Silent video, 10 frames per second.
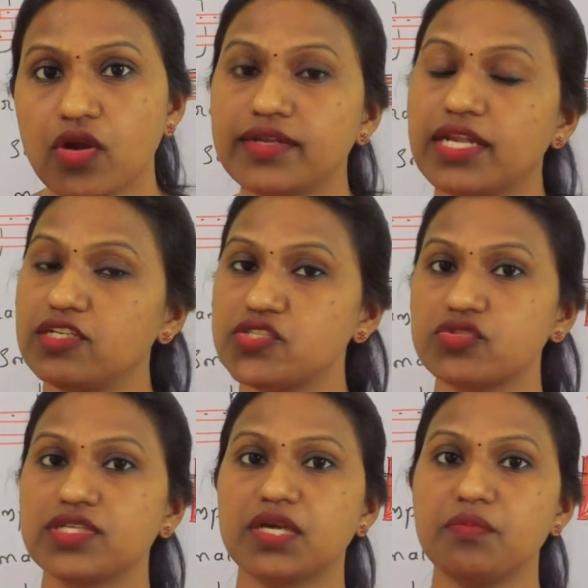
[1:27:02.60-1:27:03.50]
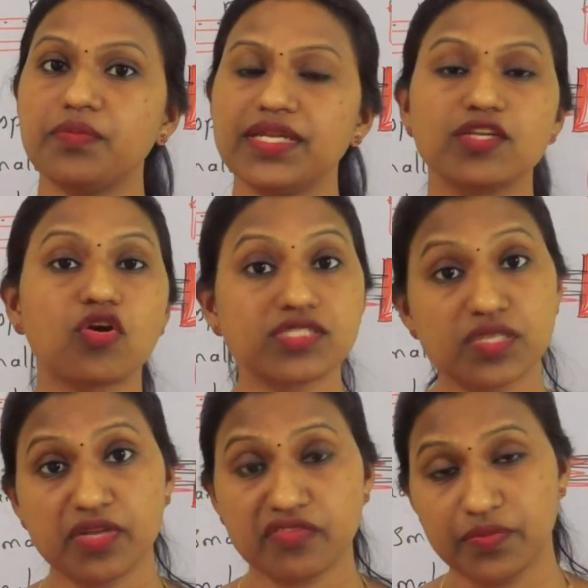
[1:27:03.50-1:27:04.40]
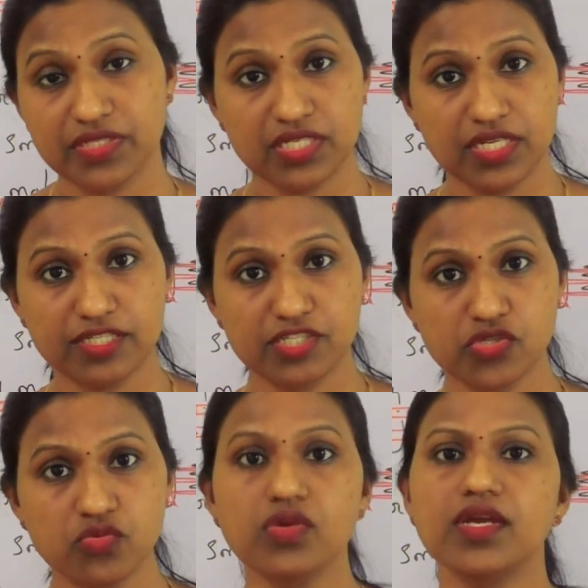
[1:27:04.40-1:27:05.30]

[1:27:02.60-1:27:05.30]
and understood the complete concept of epithelial tissue.